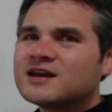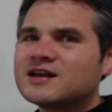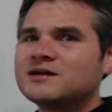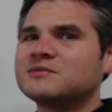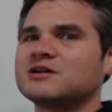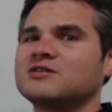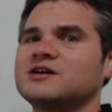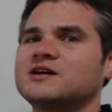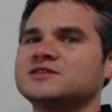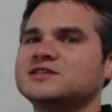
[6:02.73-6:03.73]
can come
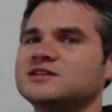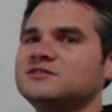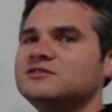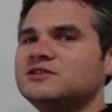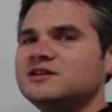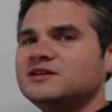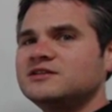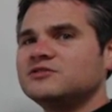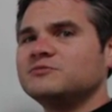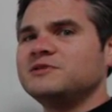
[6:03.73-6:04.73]
across as a
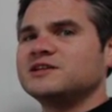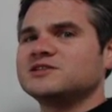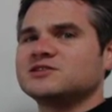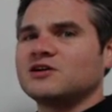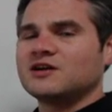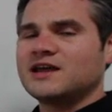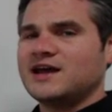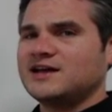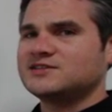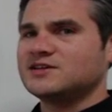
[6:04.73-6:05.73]
little bit
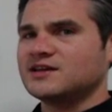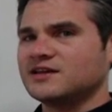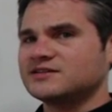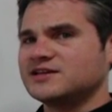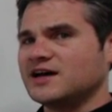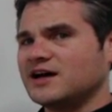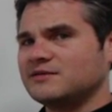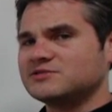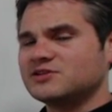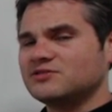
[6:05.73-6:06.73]
sarcastic at times.